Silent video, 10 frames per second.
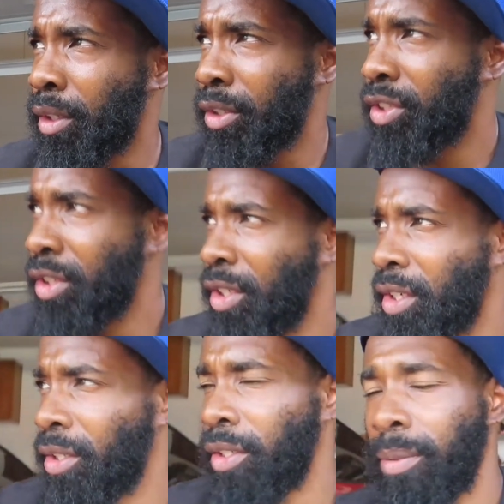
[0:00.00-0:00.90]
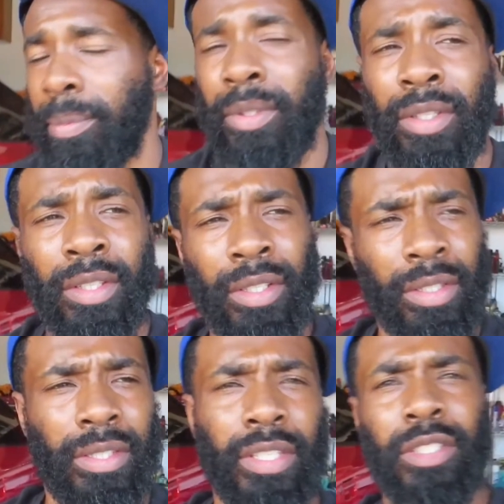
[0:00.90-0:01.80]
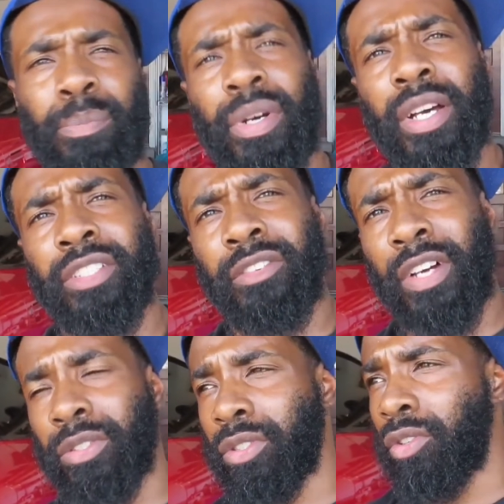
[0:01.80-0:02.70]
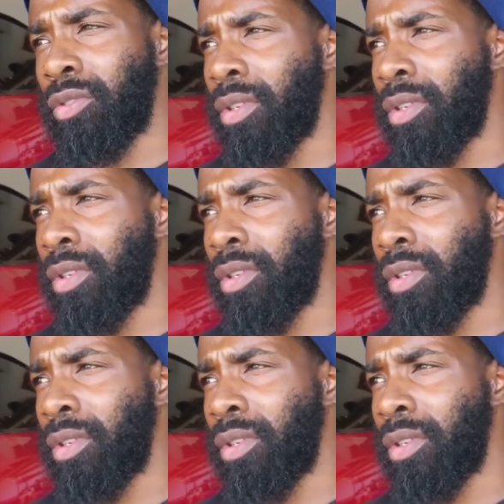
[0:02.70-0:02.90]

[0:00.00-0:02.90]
she ended up testing positive also.